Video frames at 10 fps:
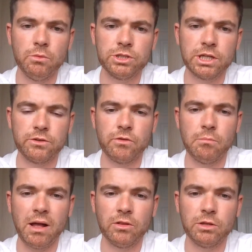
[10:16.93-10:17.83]
which stands for
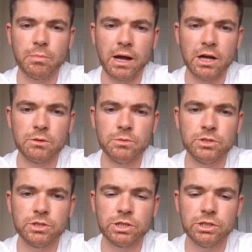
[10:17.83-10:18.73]

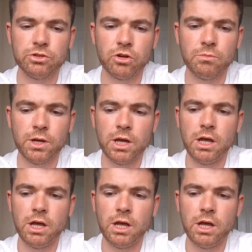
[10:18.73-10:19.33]
mal-débarquement syndrome,